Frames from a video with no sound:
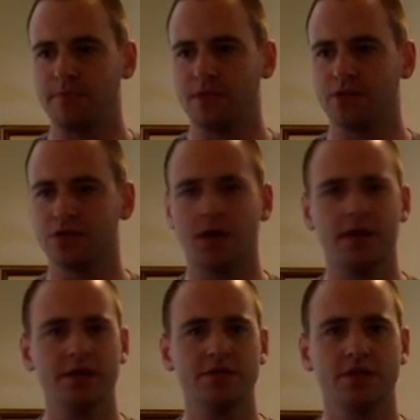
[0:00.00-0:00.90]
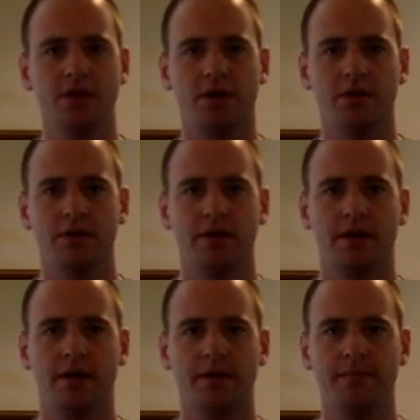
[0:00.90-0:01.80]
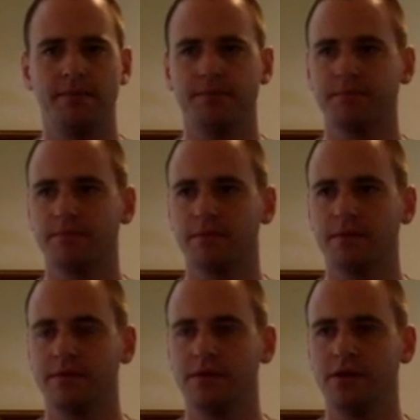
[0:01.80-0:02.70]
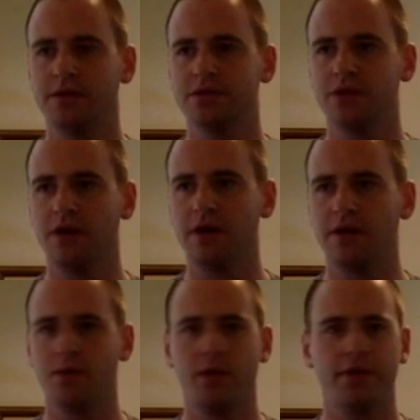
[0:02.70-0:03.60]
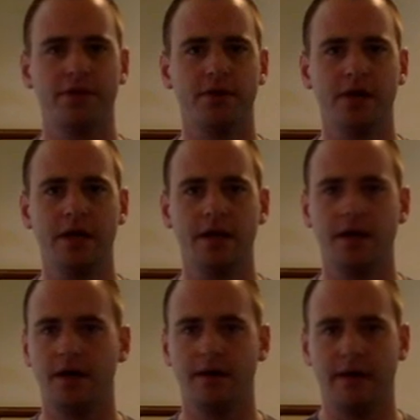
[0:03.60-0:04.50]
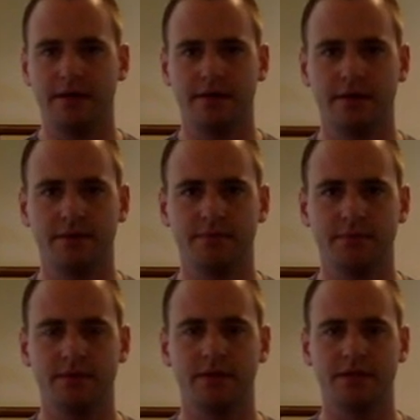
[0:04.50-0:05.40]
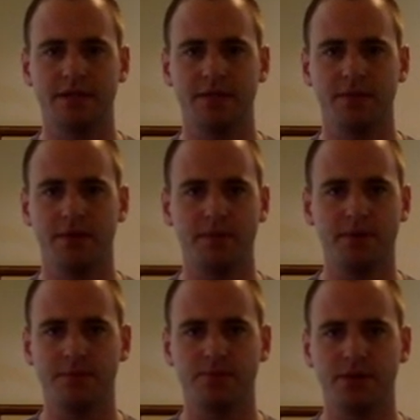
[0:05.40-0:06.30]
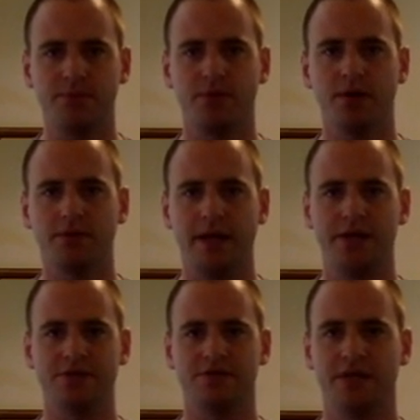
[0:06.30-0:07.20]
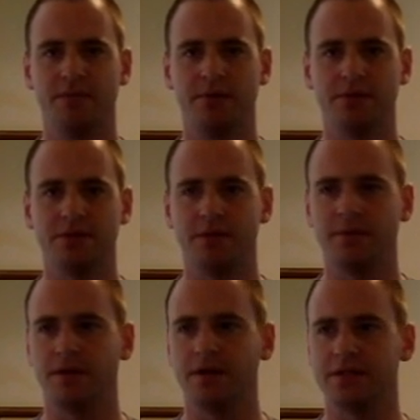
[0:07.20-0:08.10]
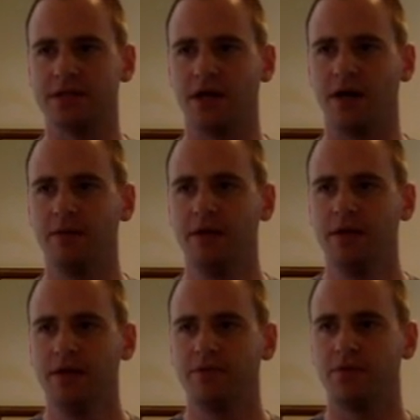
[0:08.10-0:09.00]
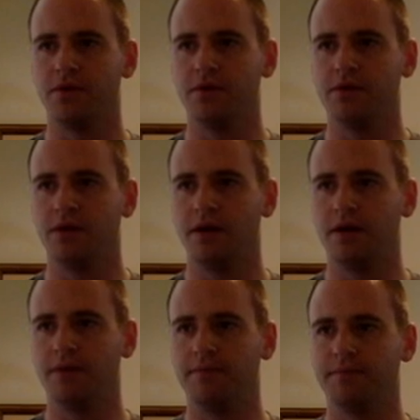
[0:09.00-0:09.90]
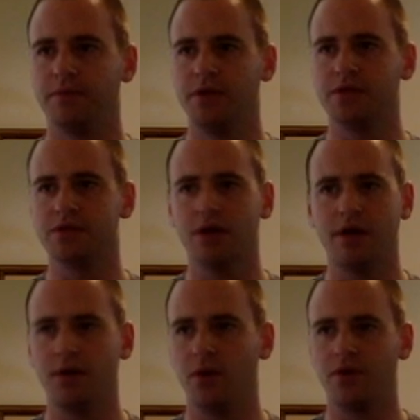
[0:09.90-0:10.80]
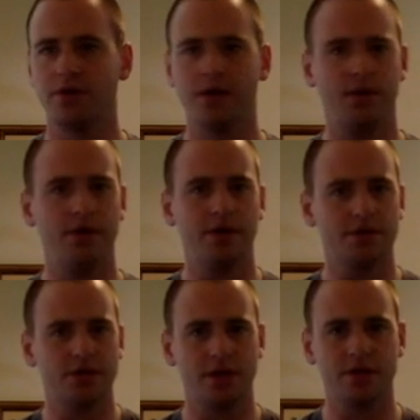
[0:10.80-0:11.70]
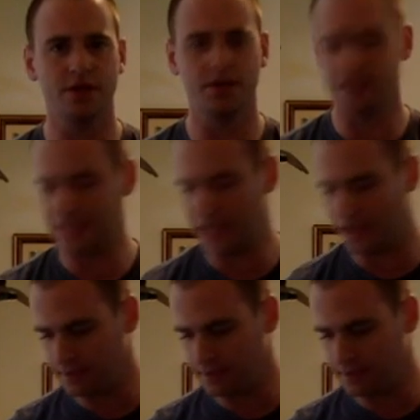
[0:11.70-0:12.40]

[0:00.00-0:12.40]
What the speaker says: Start it slow. You can start it at 130 at the tempo. I put a pretty broad range of tempos up there at the top for you. You can start it at 130 or you can start it slower than that.